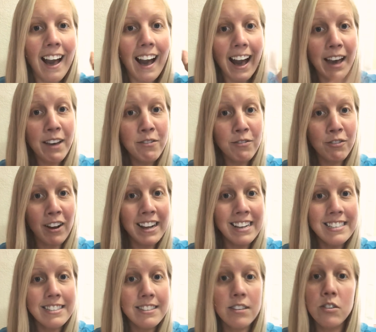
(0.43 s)
Hi
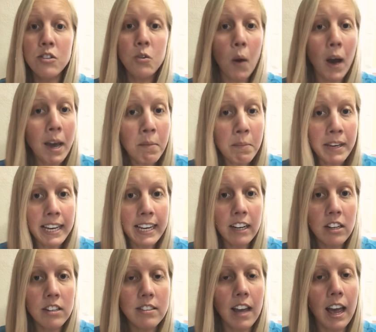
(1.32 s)
friends, so I'm
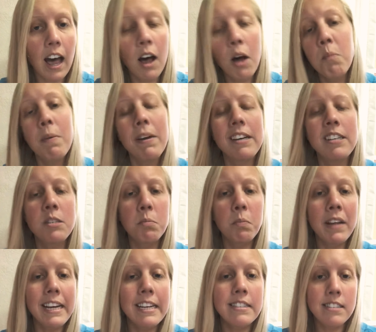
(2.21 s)
here to help
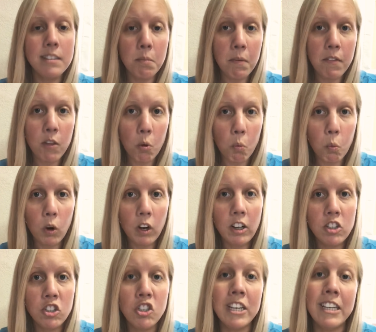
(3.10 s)
explain some of the
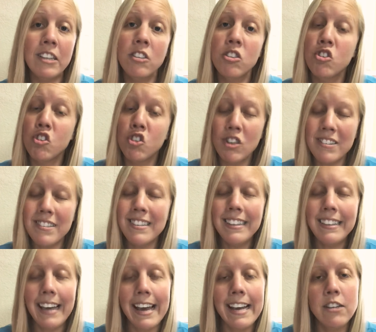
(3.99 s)
worksheets just
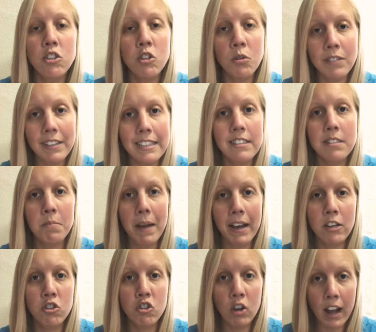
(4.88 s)
in case you need some
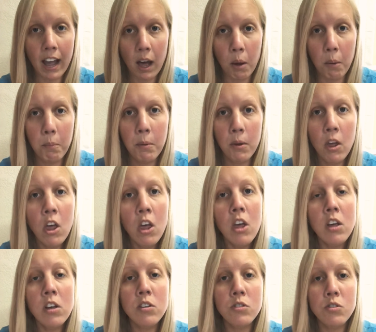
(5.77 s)
extra help.
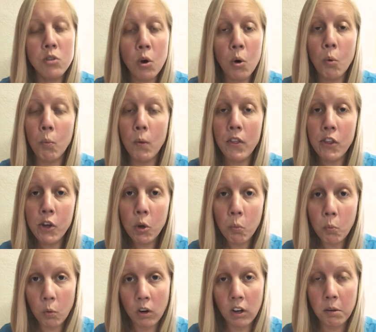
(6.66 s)
So with your
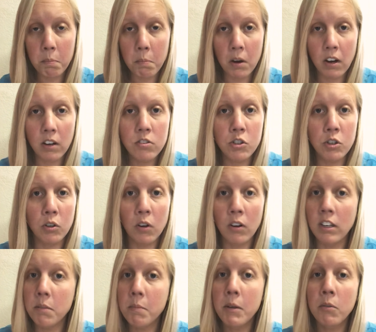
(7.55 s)
workbooks, you're
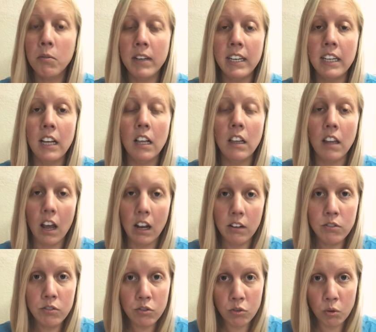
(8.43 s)
going to be reading a lot
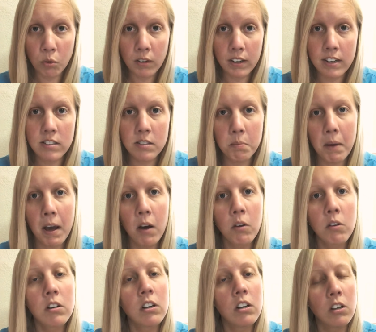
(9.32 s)
of stories
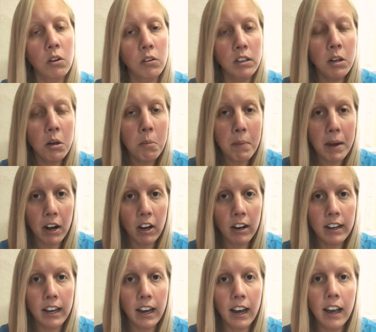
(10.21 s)
about colonial
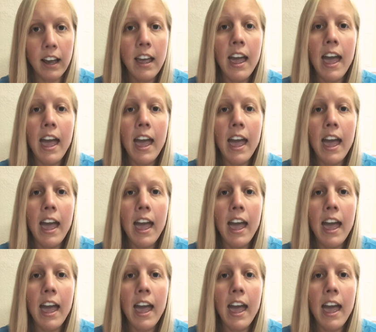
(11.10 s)
America,